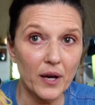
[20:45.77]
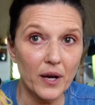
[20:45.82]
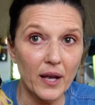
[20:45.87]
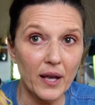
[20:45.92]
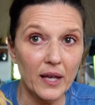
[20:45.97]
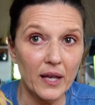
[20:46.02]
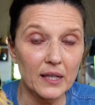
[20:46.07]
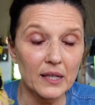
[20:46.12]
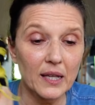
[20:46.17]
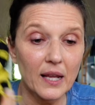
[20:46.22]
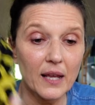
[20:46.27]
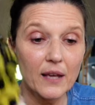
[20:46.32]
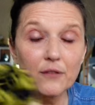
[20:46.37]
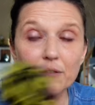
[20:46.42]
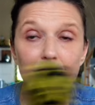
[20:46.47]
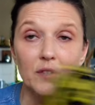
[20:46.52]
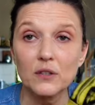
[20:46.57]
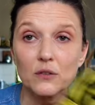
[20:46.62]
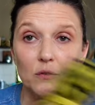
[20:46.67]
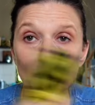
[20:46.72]
I had
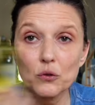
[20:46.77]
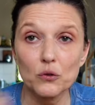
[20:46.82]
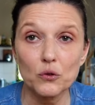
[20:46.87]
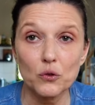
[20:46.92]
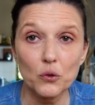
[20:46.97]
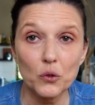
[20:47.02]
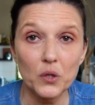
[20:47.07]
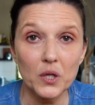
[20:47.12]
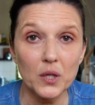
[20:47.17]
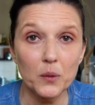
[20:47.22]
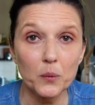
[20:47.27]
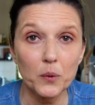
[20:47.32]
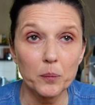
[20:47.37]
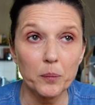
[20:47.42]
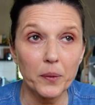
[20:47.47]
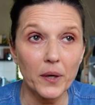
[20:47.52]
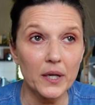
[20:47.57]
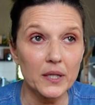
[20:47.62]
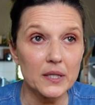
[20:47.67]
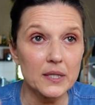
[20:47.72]
left into two equal
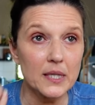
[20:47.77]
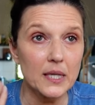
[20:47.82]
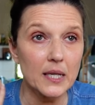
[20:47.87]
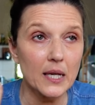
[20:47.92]
parts,